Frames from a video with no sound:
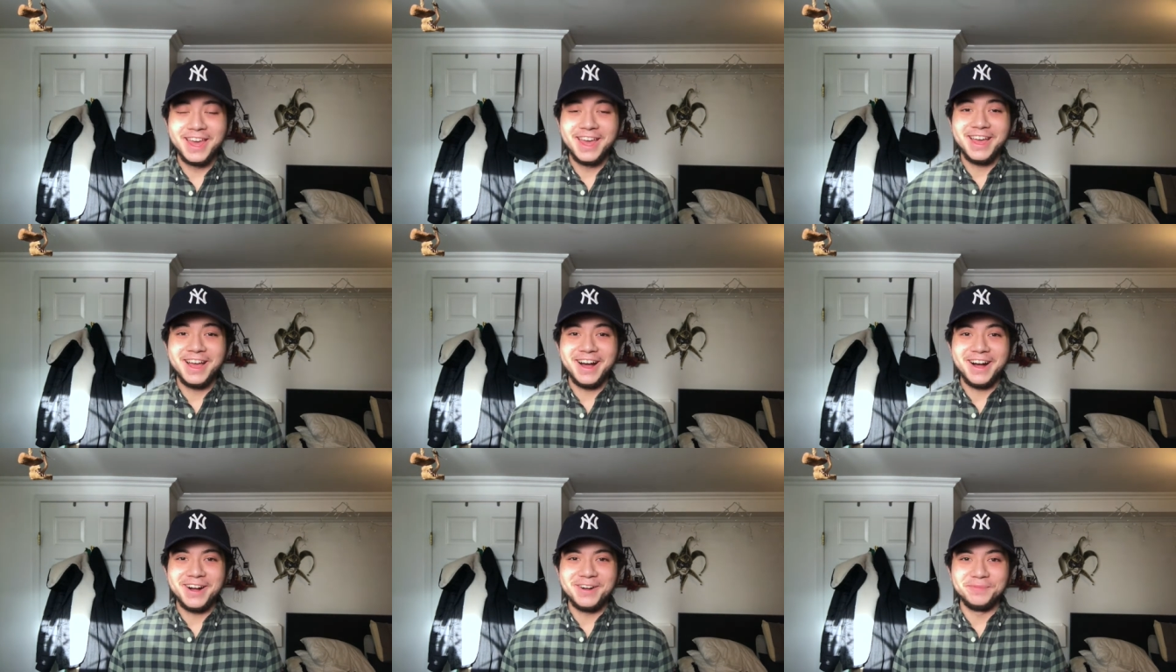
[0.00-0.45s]

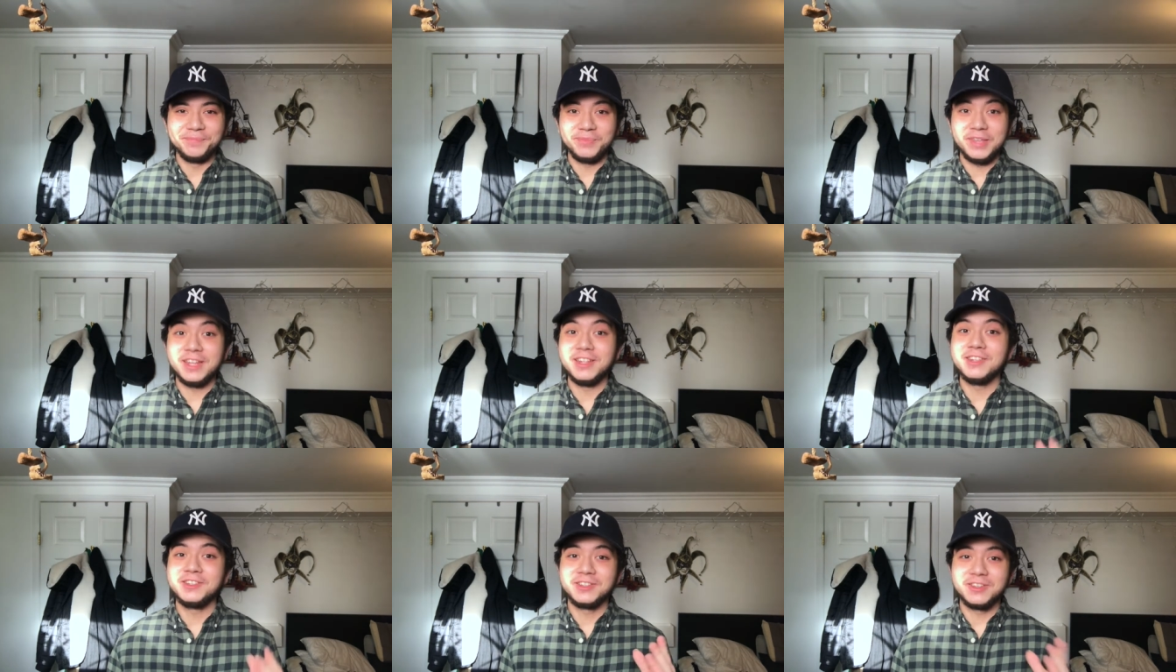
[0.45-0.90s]
And
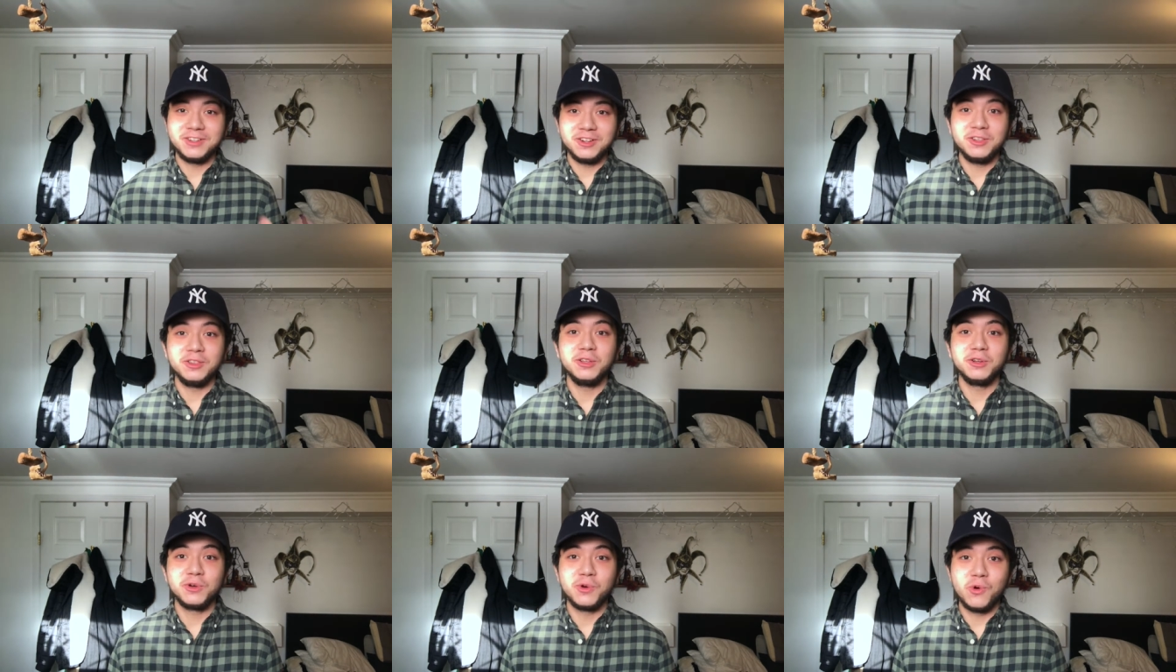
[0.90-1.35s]
it's gonna
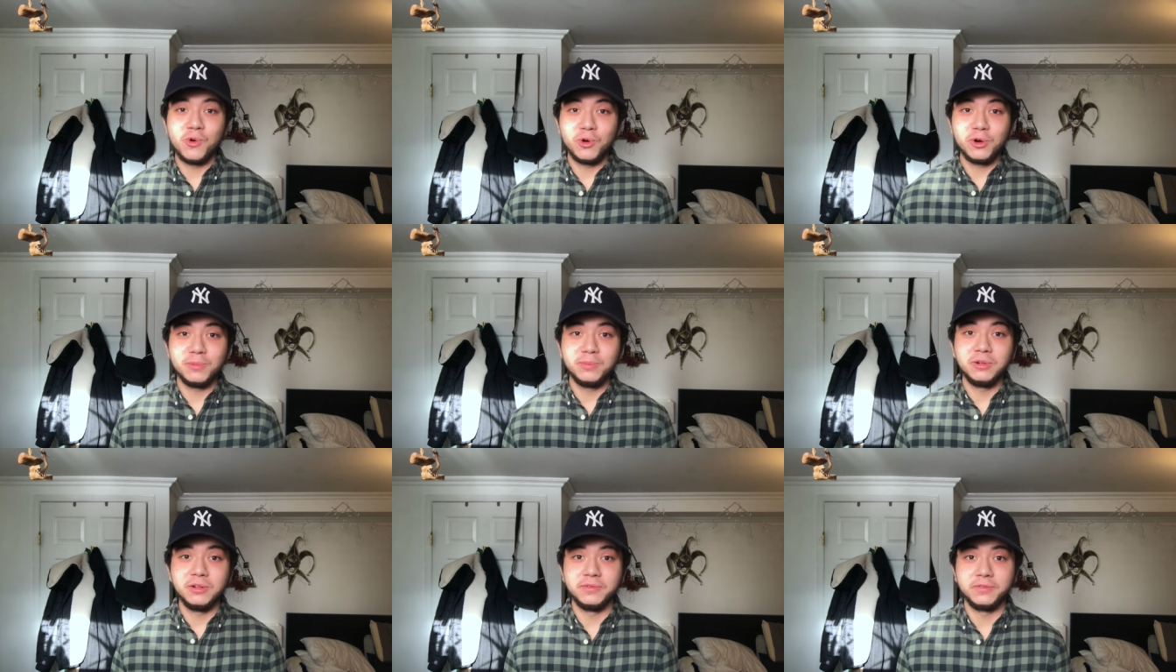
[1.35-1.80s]
look
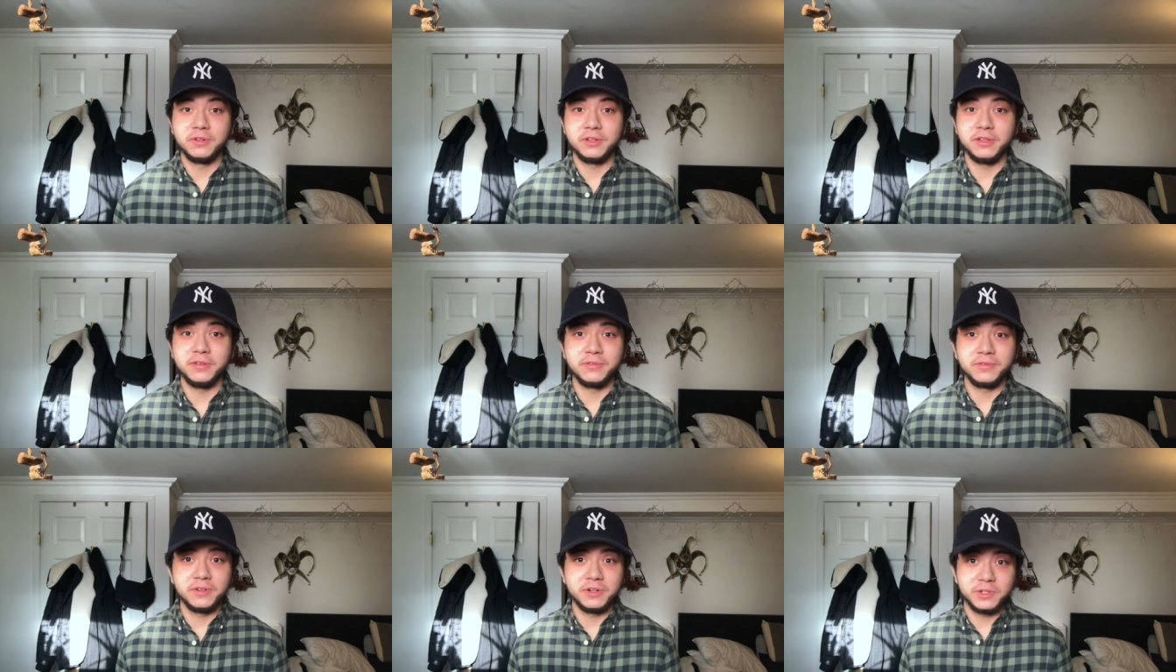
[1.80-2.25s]
horrible for
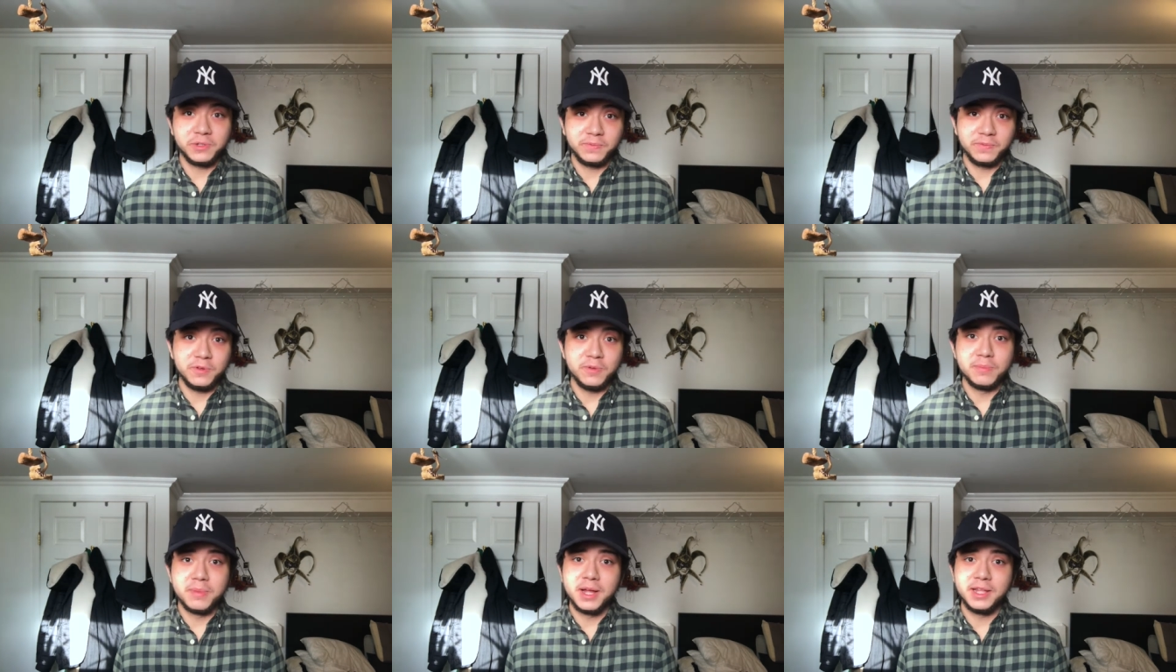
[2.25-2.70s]
the first
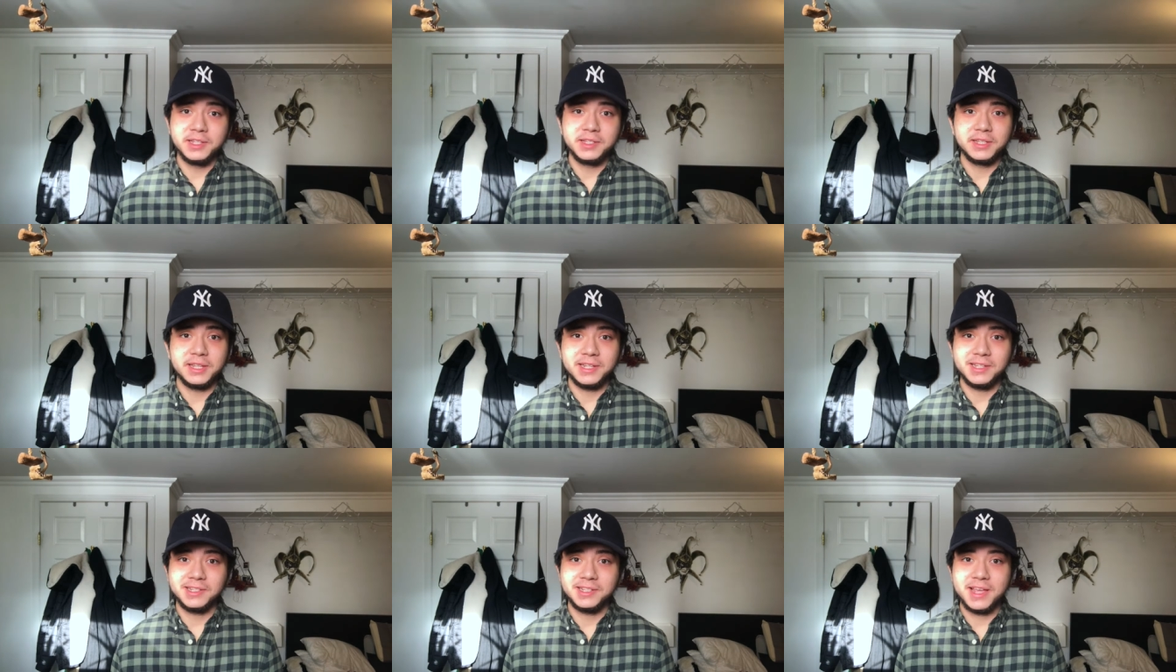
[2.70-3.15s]
few months,
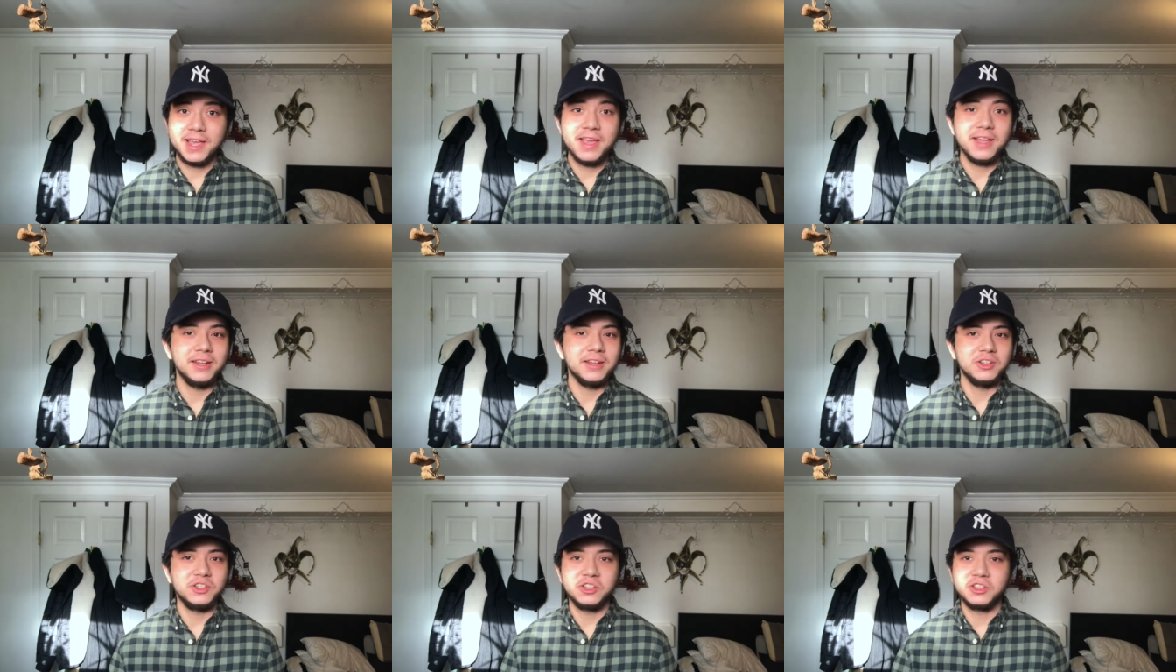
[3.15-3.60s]
they say,
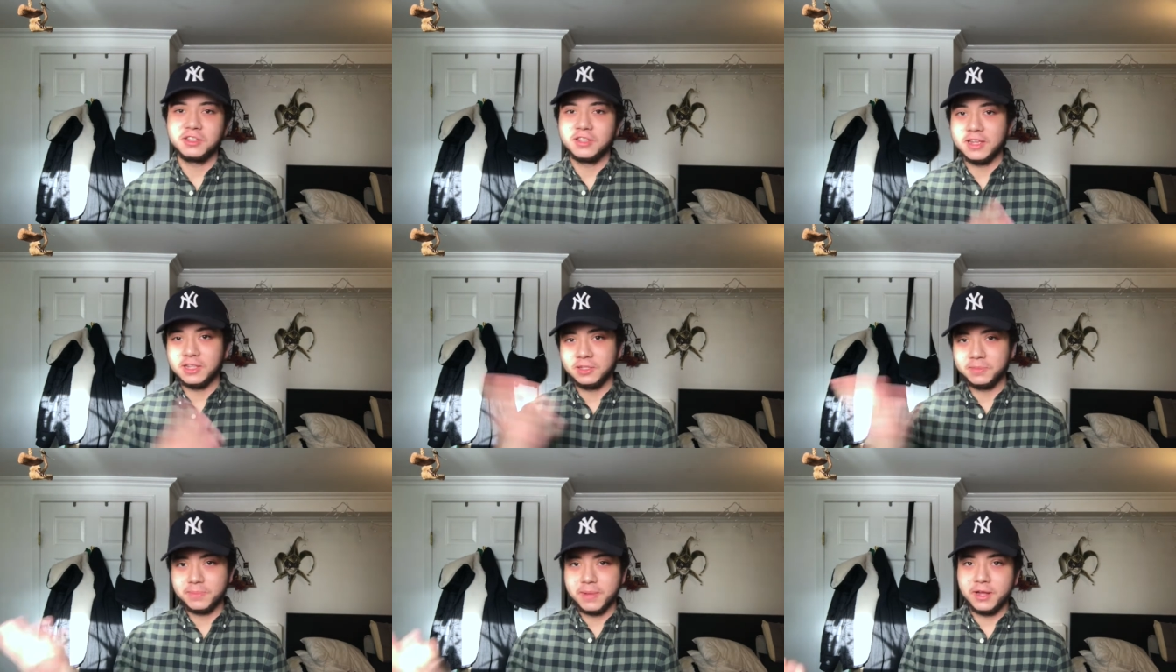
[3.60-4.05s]
and it just
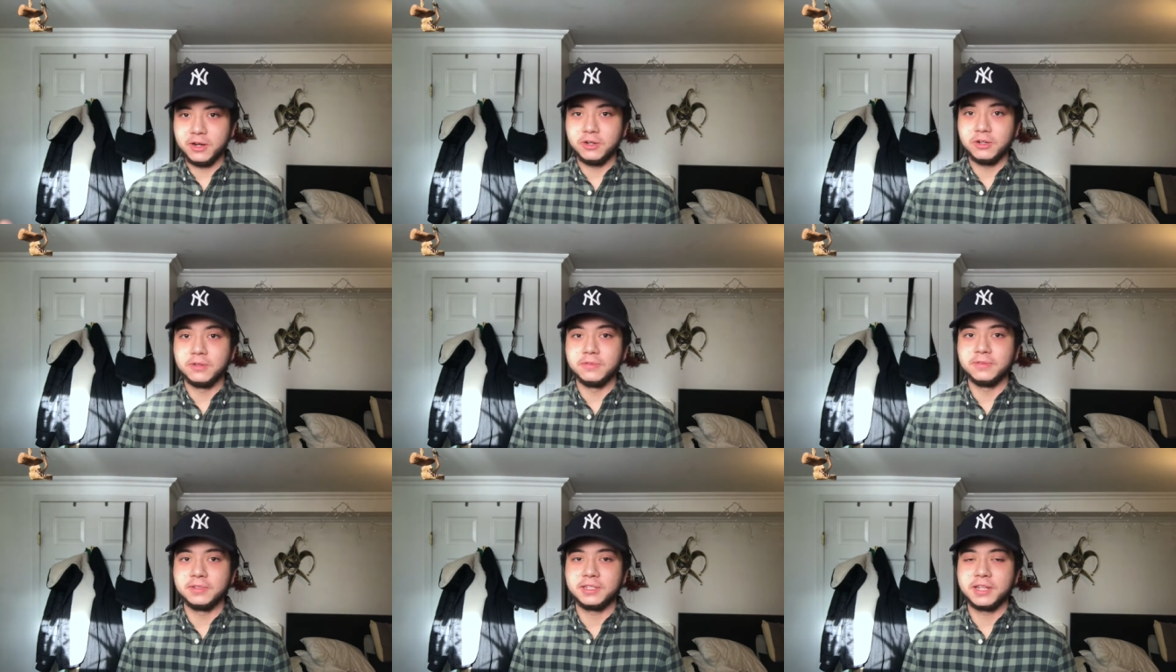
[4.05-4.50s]
gets better
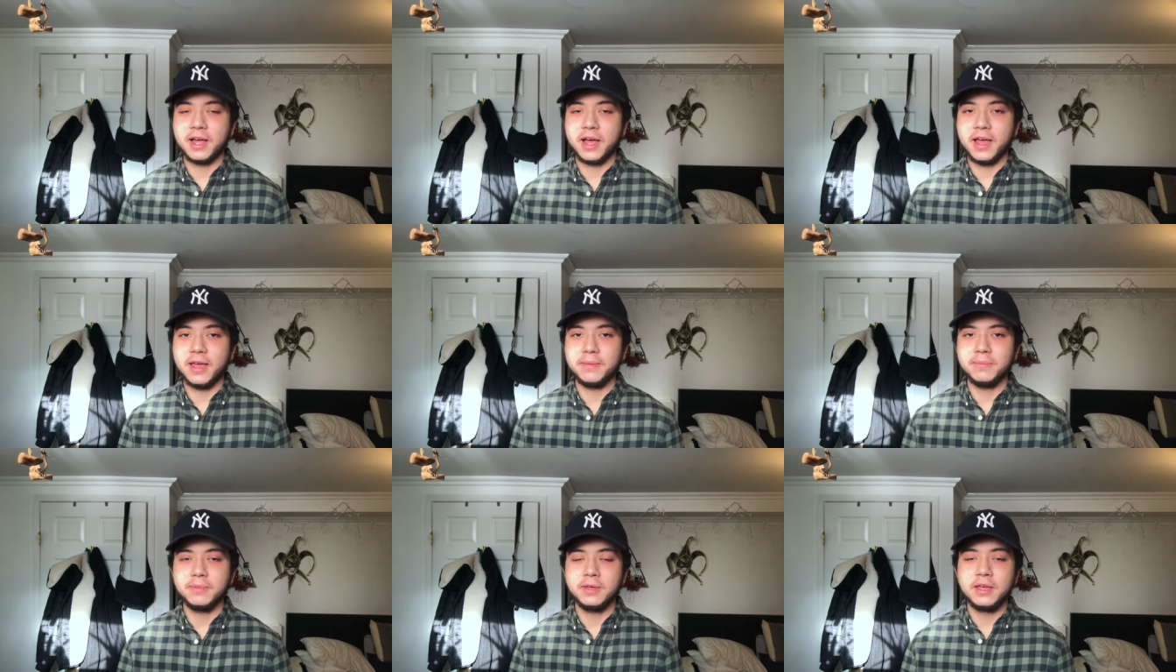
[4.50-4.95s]
over
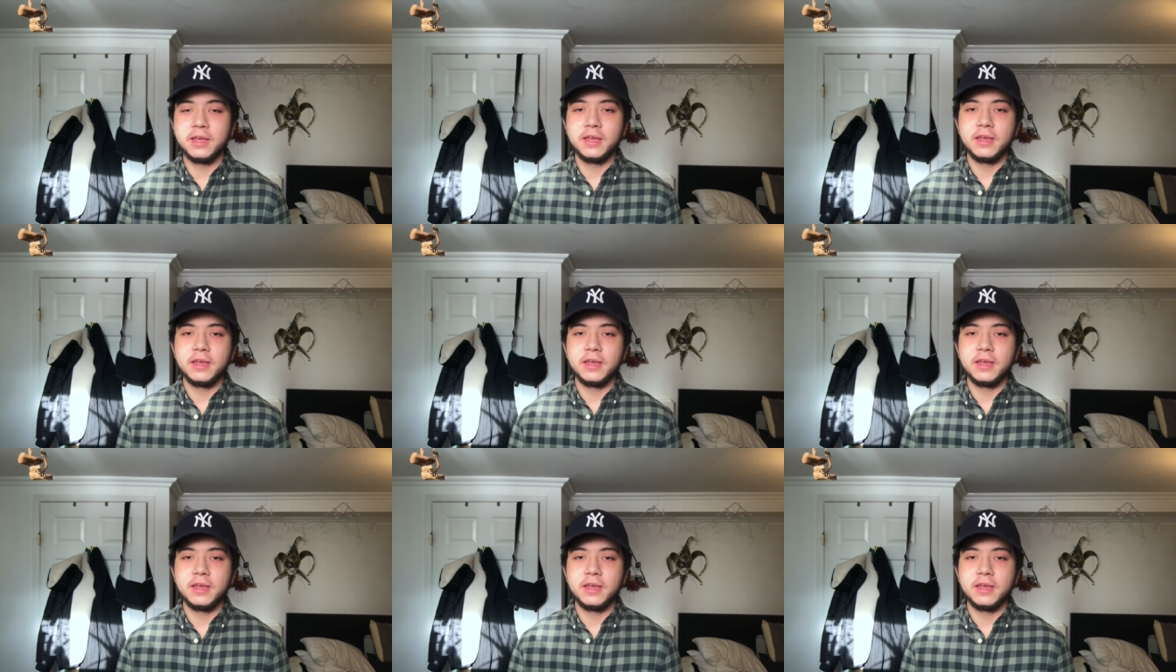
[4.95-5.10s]
time.